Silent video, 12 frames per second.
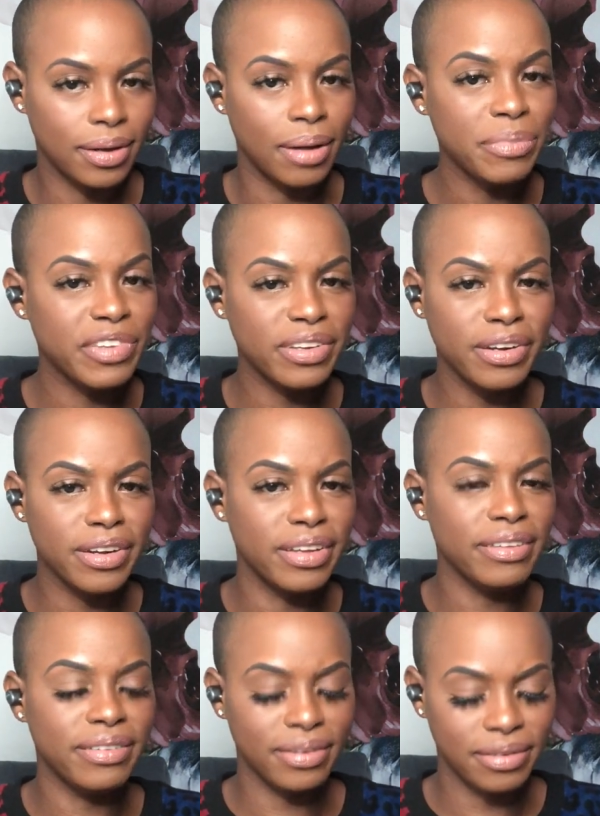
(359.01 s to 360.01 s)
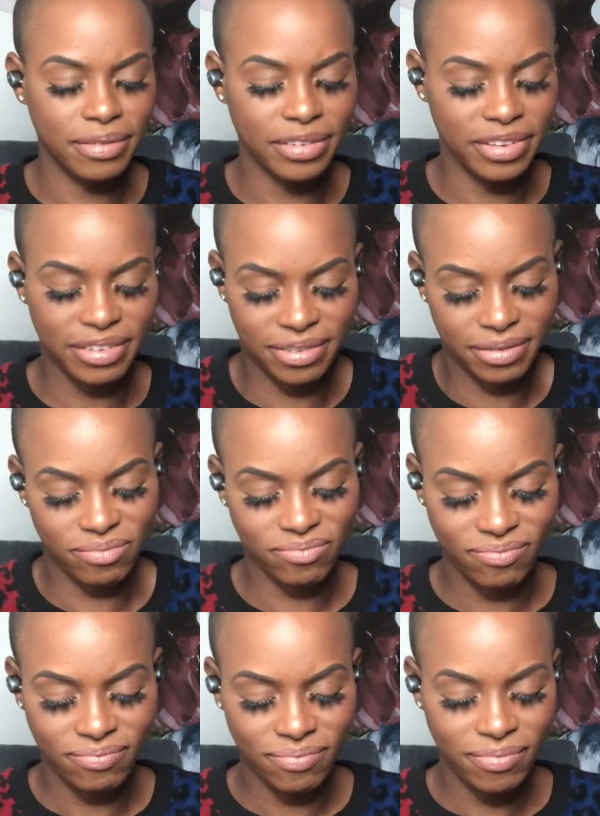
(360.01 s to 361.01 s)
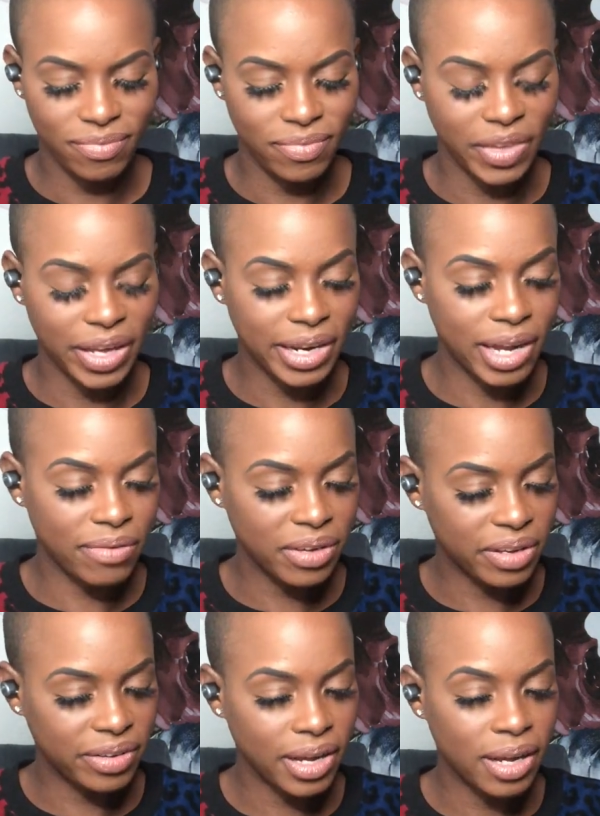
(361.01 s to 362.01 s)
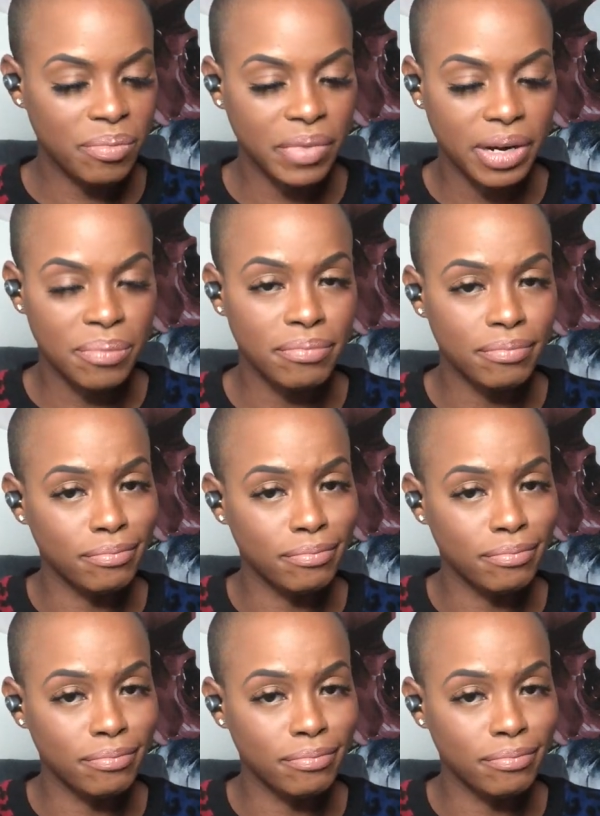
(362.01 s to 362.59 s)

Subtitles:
I'm serious. Just like I have a good time when I'm